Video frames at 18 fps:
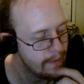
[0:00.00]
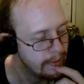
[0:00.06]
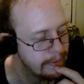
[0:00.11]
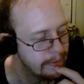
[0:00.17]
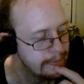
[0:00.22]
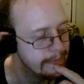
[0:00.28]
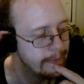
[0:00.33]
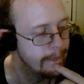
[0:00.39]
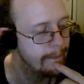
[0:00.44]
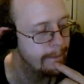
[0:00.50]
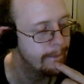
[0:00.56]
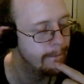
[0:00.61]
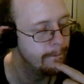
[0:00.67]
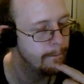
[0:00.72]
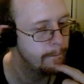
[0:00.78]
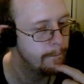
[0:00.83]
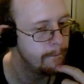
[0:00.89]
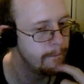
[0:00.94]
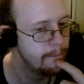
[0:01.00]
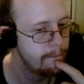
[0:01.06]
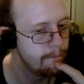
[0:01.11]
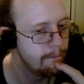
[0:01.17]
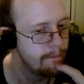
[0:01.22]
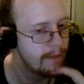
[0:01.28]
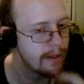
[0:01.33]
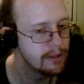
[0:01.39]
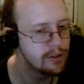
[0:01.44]
so
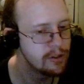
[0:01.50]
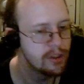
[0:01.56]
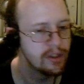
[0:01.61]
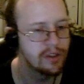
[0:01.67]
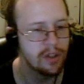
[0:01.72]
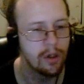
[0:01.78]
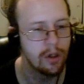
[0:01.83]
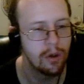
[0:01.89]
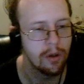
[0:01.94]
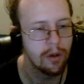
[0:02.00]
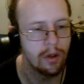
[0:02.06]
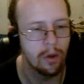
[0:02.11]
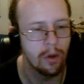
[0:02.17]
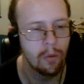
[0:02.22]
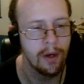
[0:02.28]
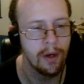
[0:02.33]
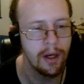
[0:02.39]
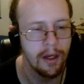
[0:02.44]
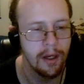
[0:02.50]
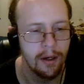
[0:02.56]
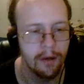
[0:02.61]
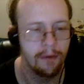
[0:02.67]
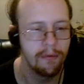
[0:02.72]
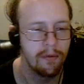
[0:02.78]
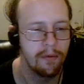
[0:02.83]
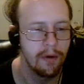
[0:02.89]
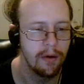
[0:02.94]
that's just their way
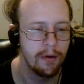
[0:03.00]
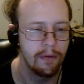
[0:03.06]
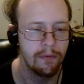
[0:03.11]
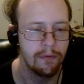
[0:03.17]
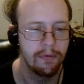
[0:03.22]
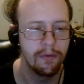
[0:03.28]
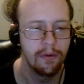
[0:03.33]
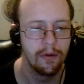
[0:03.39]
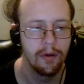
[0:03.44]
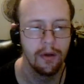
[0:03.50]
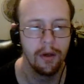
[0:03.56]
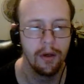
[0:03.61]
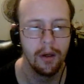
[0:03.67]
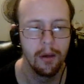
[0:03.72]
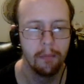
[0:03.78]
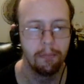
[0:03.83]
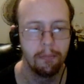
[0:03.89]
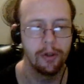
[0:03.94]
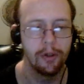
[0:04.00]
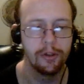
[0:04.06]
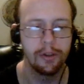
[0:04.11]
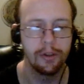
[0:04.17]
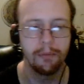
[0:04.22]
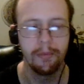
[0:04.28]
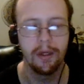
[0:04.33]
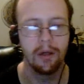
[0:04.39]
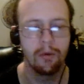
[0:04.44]
of
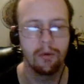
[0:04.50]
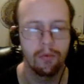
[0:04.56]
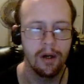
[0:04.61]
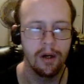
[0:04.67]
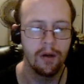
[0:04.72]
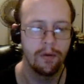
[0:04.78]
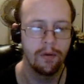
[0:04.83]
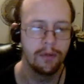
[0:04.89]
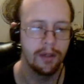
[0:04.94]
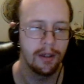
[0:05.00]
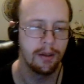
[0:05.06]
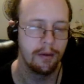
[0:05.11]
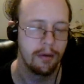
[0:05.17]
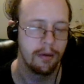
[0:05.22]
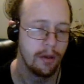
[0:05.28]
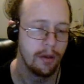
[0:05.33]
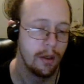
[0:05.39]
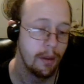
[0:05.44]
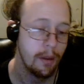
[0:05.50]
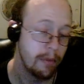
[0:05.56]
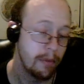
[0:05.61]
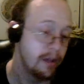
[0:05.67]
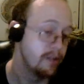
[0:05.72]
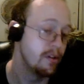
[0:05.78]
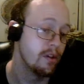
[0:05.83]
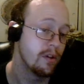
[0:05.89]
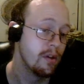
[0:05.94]
pushing me around and
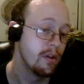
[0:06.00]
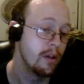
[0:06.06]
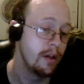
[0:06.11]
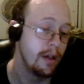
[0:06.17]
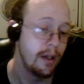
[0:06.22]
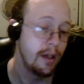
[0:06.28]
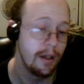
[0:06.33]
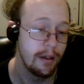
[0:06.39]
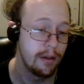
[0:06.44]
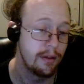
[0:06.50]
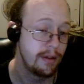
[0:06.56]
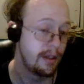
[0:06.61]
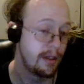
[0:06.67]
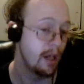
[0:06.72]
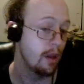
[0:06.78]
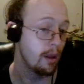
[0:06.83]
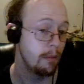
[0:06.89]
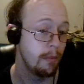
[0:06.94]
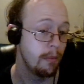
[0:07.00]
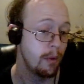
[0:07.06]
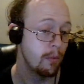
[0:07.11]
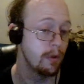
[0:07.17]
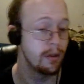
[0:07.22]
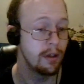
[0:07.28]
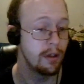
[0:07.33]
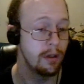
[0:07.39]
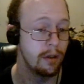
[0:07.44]
basically telling me
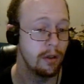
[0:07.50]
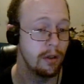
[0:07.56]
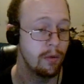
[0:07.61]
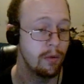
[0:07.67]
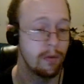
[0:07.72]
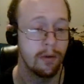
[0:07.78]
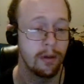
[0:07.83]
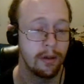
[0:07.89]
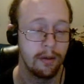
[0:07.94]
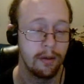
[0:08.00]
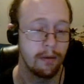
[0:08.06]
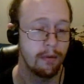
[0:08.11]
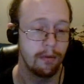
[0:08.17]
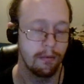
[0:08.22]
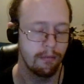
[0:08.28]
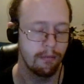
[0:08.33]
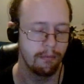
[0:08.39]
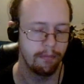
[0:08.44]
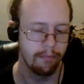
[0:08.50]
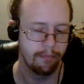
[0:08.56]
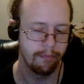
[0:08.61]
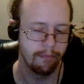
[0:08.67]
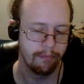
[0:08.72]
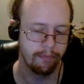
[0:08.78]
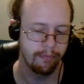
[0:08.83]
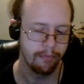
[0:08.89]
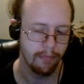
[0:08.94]
what to do. And
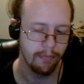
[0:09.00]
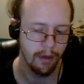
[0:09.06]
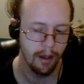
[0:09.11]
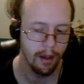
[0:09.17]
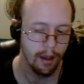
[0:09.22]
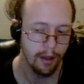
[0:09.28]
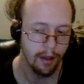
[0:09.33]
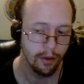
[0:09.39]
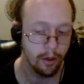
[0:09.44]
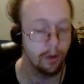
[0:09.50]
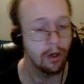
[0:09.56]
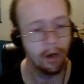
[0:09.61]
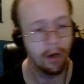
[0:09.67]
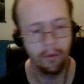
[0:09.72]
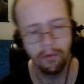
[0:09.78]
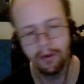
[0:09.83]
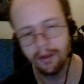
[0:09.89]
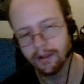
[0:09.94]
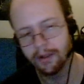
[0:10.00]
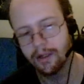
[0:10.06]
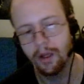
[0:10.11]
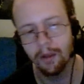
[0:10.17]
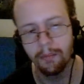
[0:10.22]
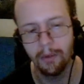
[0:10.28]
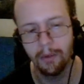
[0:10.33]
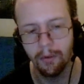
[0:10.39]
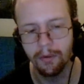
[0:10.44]
they're not really
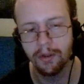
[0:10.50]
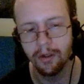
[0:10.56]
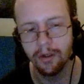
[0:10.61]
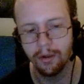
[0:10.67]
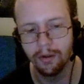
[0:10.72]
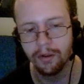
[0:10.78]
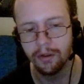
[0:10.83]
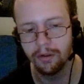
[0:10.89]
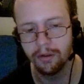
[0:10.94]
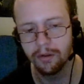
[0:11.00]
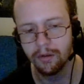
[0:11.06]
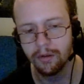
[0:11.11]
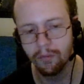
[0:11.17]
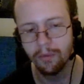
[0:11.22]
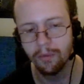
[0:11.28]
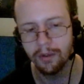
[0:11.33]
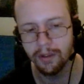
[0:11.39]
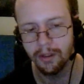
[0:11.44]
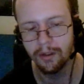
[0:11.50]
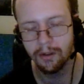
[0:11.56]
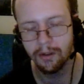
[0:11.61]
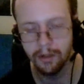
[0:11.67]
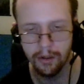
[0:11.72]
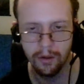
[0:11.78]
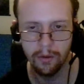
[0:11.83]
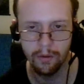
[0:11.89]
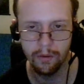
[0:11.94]
telling me what to
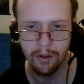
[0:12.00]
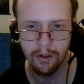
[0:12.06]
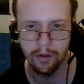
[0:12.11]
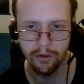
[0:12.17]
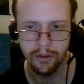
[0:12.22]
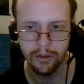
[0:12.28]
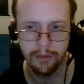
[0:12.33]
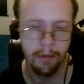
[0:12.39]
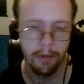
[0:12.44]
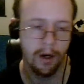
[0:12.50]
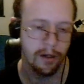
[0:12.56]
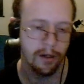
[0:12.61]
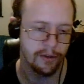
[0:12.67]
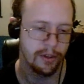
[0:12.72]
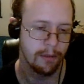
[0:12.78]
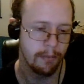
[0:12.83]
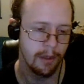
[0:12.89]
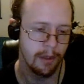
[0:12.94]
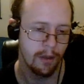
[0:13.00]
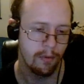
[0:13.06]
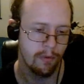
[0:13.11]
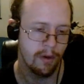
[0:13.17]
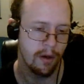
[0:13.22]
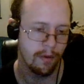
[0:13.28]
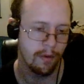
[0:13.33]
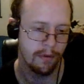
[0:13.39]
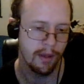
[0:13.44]
do. They're just bossing me
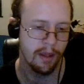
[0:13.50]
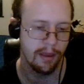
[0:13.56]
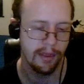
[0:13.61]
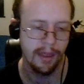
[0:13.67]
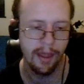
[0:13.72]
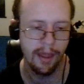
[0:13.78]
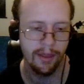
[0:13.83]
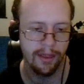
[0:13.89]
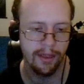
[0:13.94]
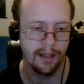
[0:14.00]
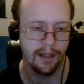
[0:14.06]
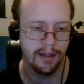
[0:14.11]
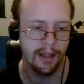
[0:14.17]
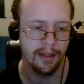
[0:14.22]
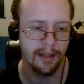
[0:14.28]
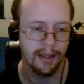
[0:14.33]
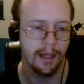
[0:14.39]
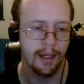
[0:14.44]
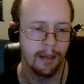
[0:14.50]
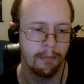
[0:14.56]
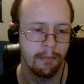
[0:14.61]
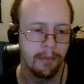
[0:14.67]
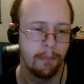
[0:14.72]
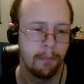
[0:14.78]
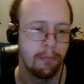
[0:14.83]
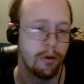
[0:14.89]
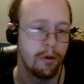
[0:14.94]
around. They think that they can
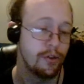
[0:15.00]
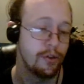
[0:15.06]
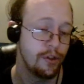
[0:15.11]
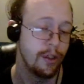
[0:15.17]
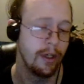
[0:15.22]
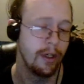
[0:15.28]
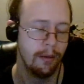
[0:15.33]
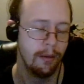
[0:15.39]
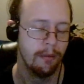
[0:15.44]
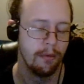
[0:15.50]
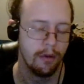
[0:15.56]
be pushy,